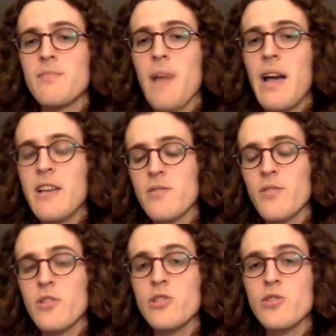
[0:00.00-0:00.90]
patents for
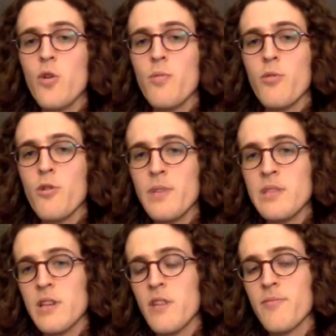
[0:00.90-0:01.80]
the sole
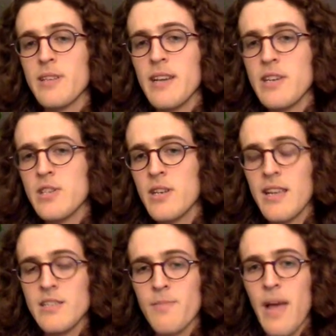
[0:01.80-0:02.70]
purpose of protection
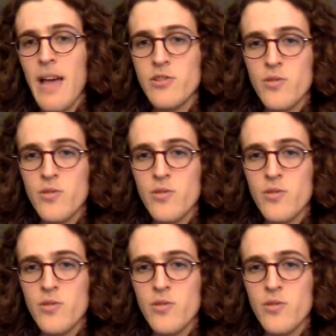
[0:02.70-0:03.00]
against patent